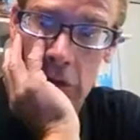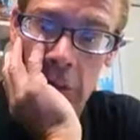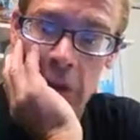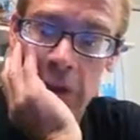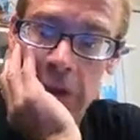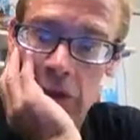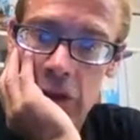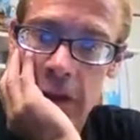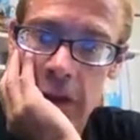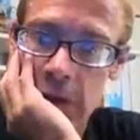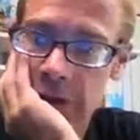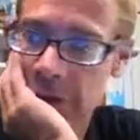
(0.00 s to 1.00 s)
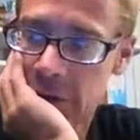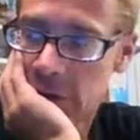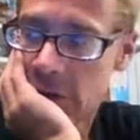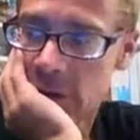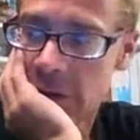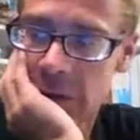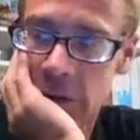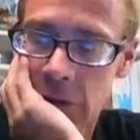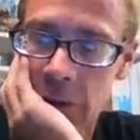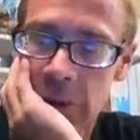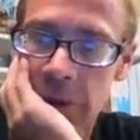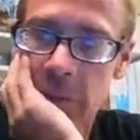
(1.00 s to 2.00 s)
you could bring the channel down. You thought
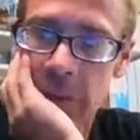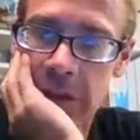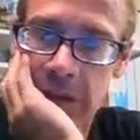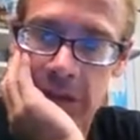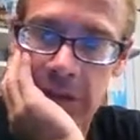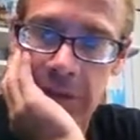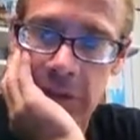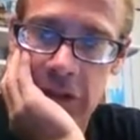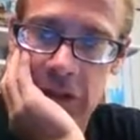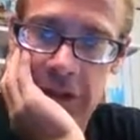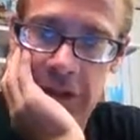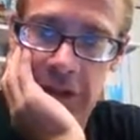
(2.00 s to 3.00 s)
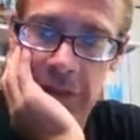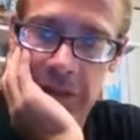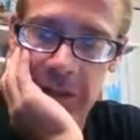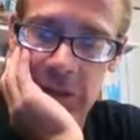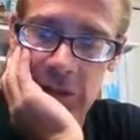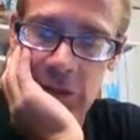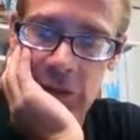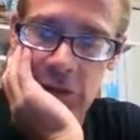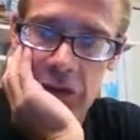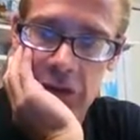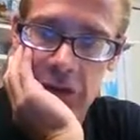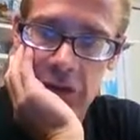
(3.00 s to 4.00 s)
you could get me to stop discussing my
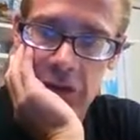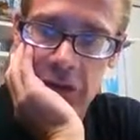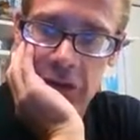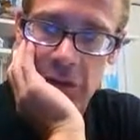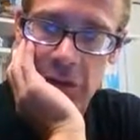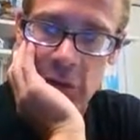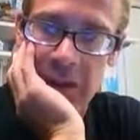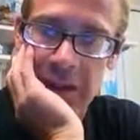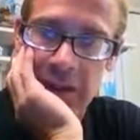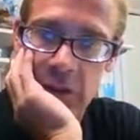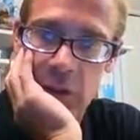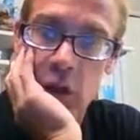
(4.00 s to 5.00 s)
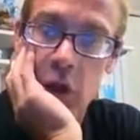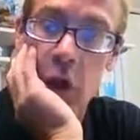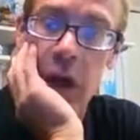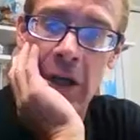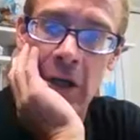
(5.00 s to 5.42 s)
views while you go